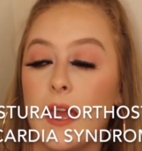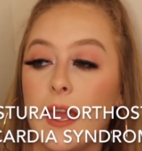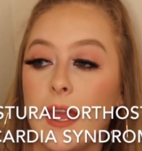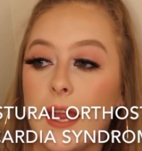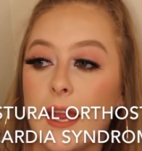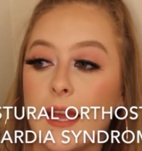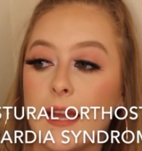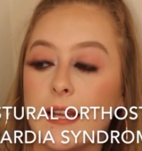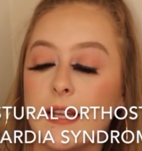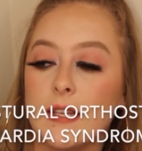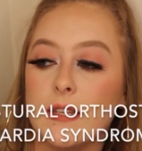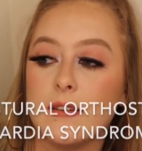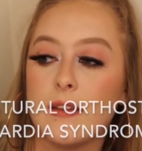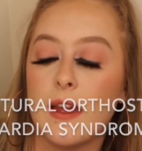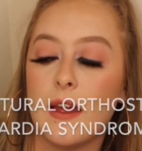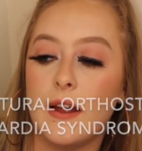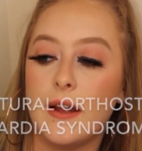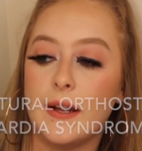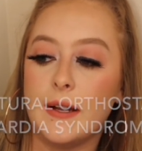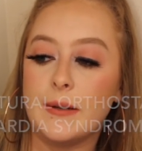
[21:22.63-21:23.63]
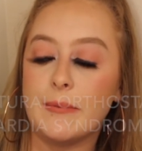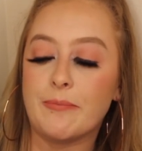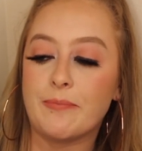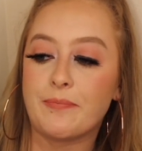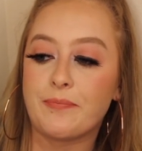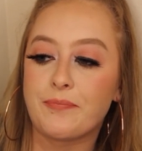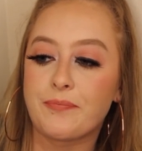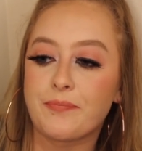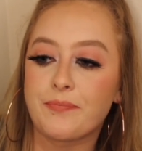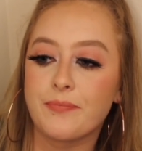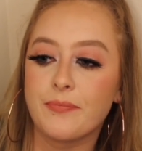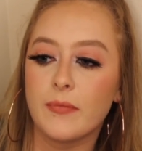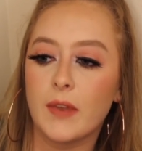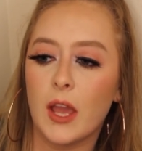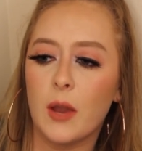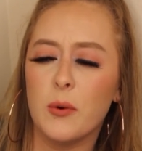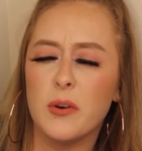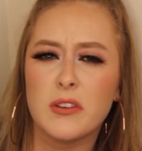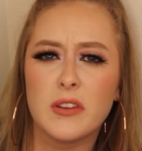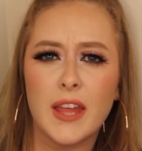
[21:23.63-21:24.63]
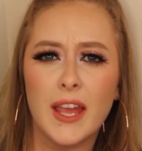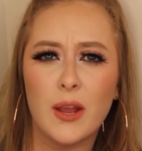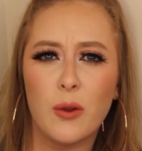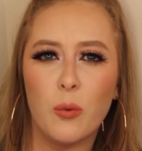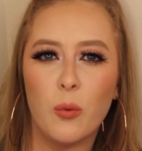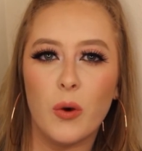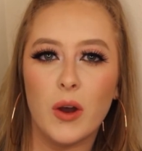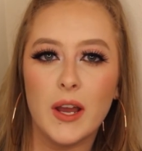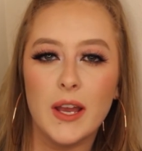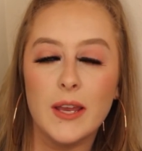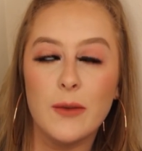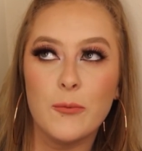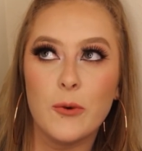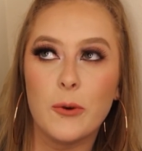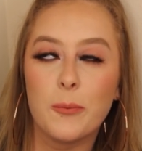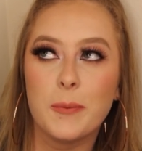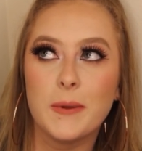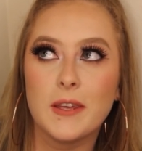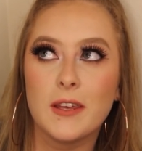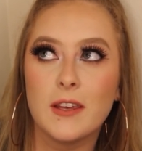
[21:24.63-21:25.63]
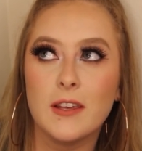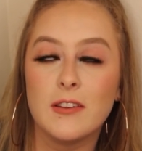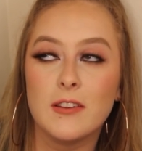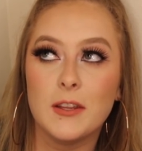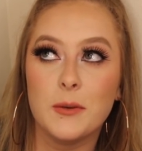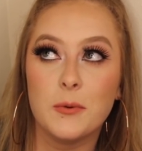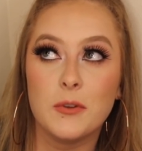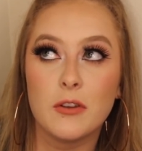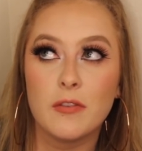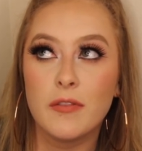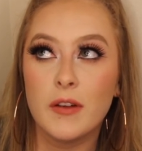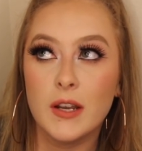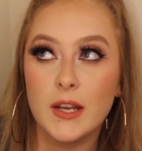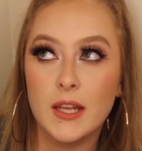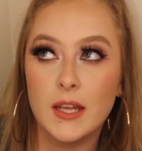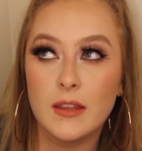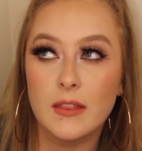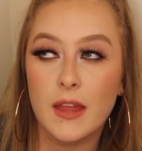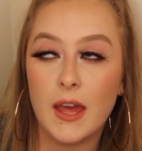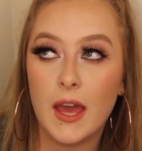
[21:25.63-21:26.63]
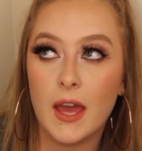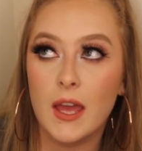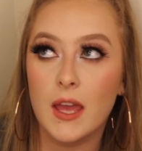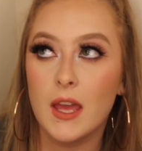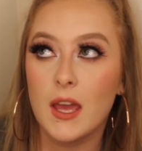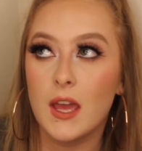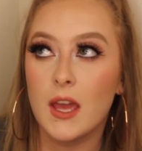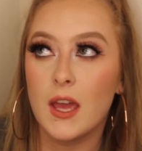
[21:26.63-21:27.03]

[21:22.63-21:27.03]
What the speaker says: And, I was like, what? Well, because it was funny that,